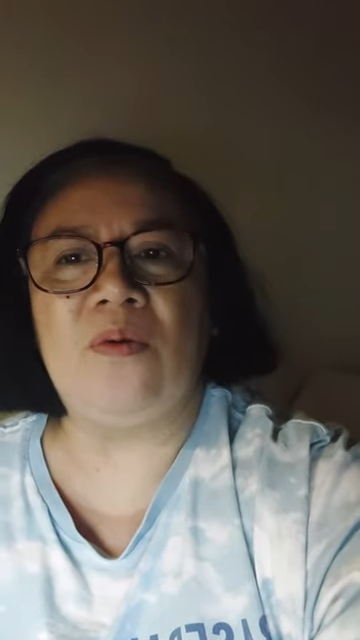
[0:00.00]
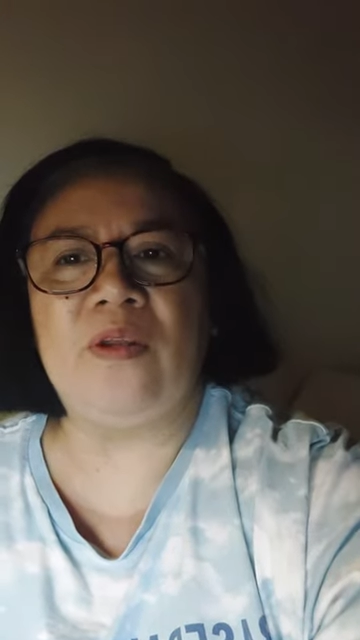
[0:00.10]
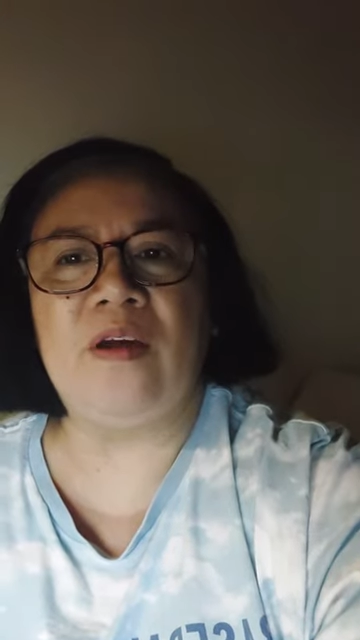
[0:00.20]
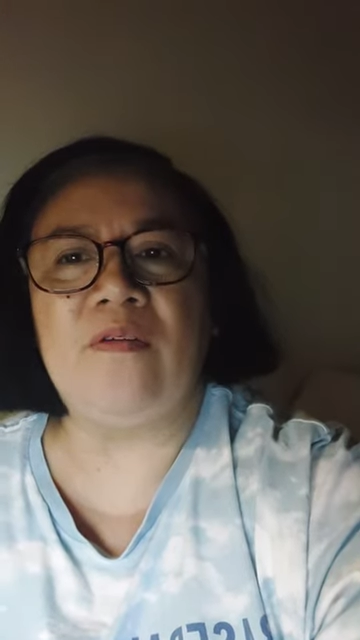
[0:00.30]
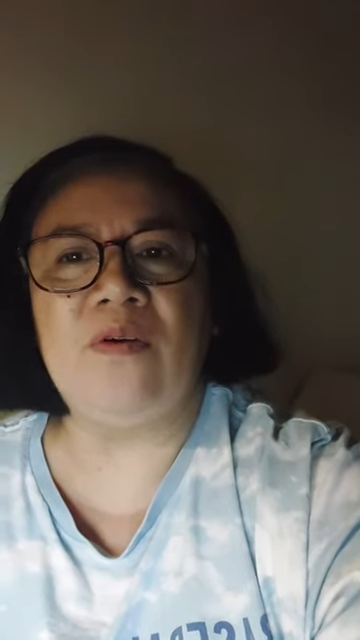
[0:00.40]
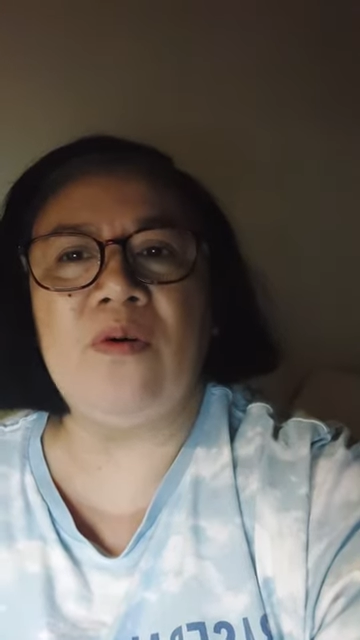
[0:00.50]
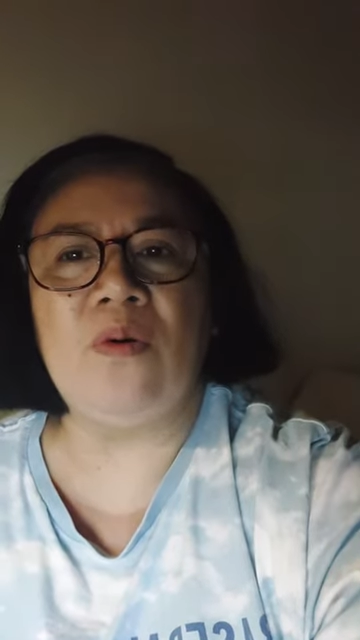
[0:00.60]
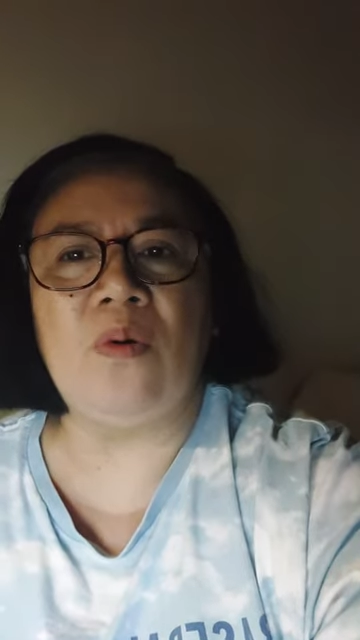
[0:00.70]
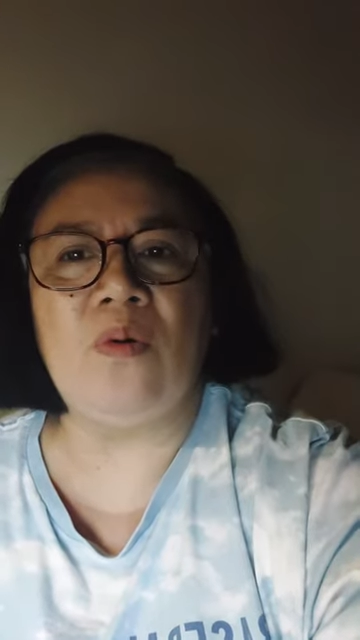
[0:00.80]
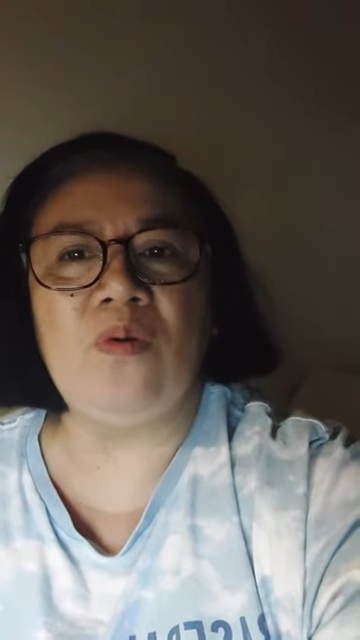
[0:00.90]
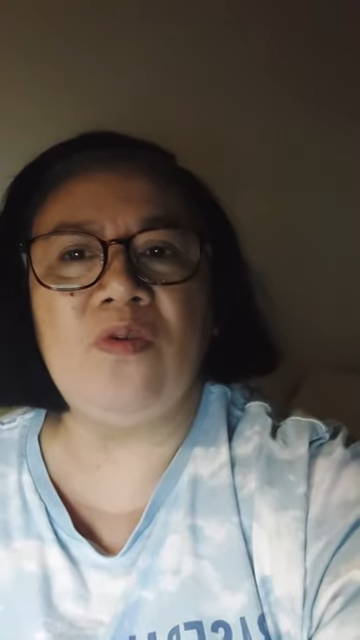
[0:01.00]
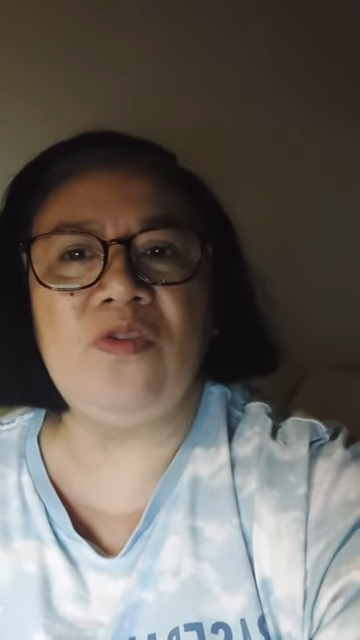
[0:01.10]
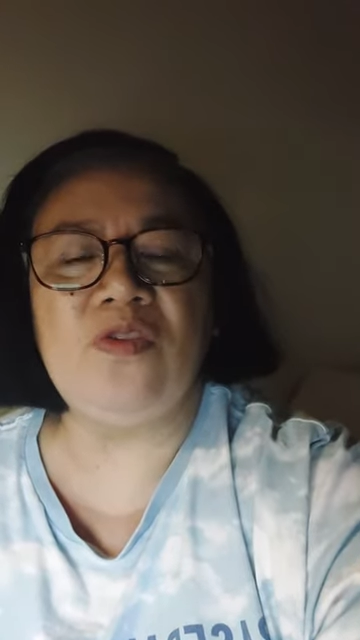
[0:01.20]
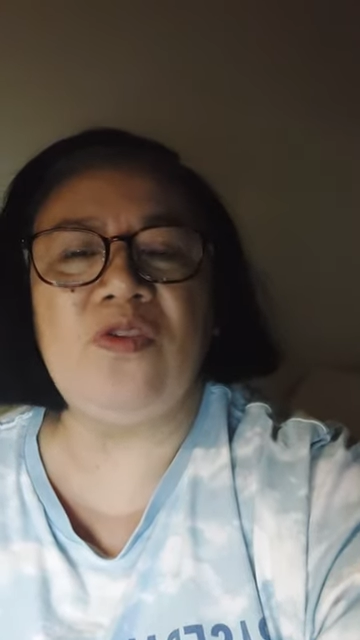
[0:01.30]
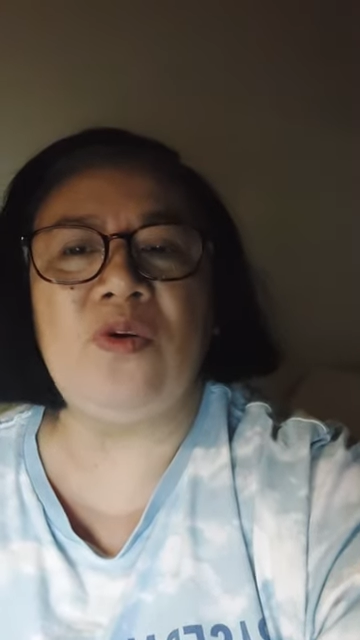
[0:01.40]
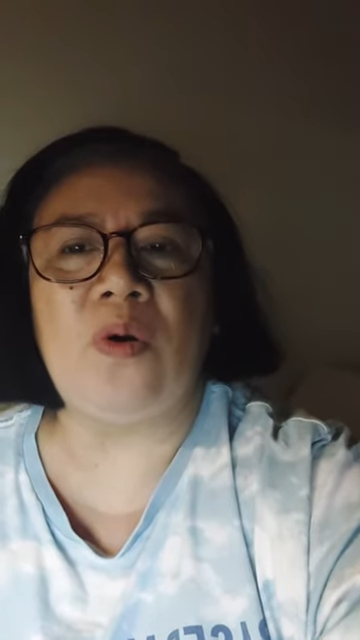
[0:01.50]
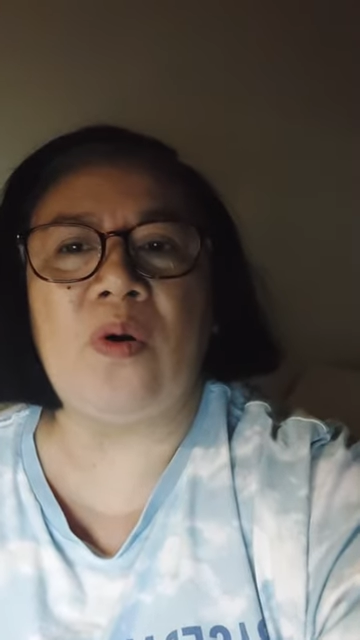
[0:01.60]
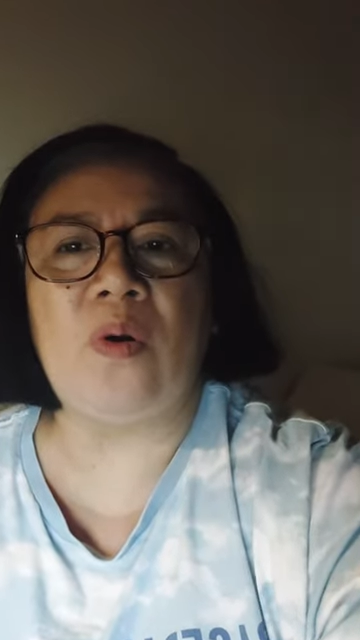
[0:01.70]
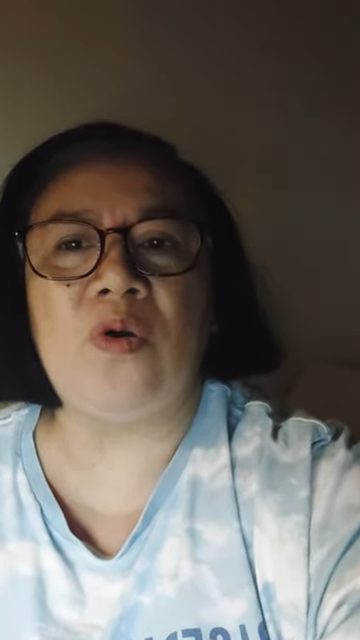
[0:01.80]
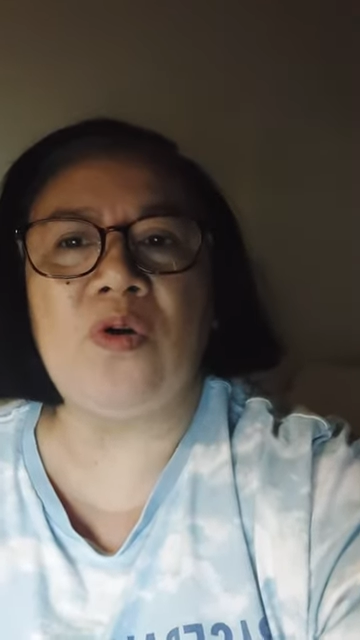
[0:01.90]
whatever goals
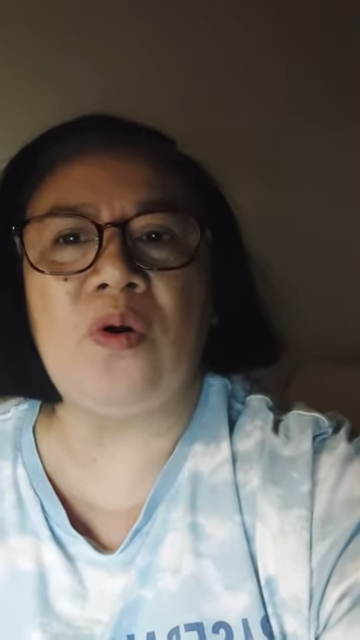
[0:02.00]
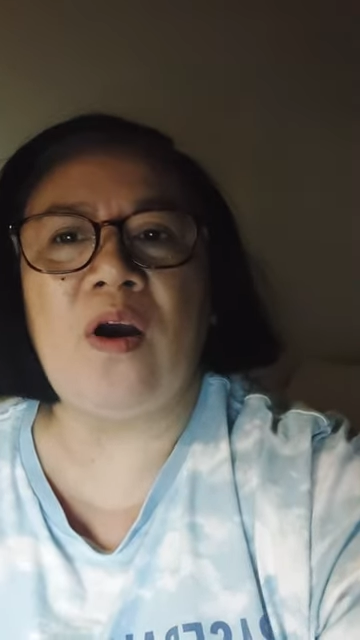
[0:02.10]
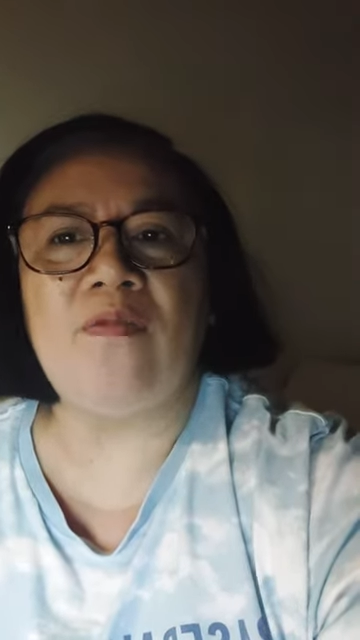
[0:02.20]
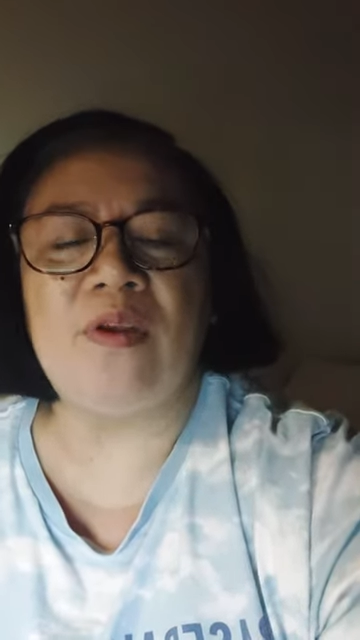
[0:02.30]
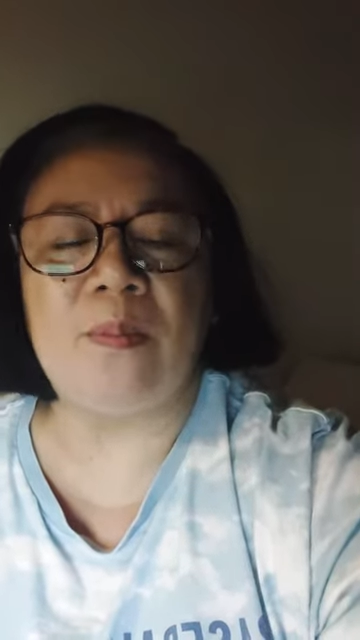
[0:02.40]
you have in